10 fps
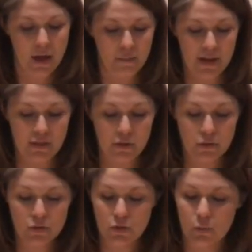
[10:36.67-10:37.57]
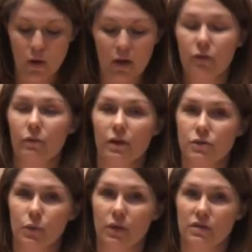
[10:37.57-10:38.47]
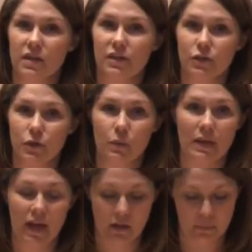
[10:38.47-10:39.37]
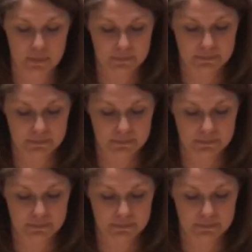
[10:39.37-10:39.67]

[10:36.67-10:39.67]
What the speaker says: by those who walk through our doors and who we help.